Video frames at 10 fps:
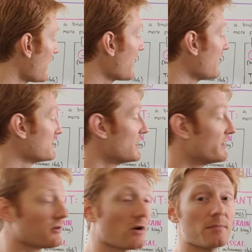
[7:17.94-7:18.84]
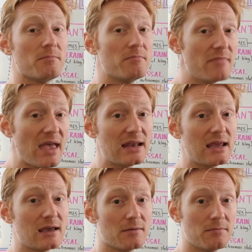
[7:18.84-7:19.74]
And there are
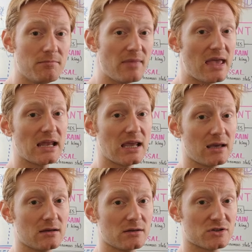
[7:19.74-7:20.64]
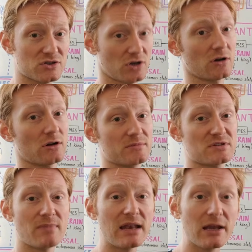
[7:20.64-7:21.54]
many, many
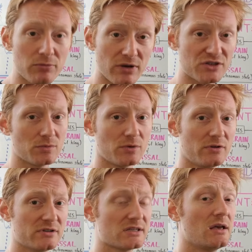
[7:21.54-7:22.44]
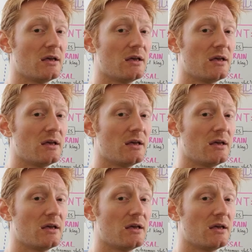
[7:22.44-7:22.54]
terms, many rituals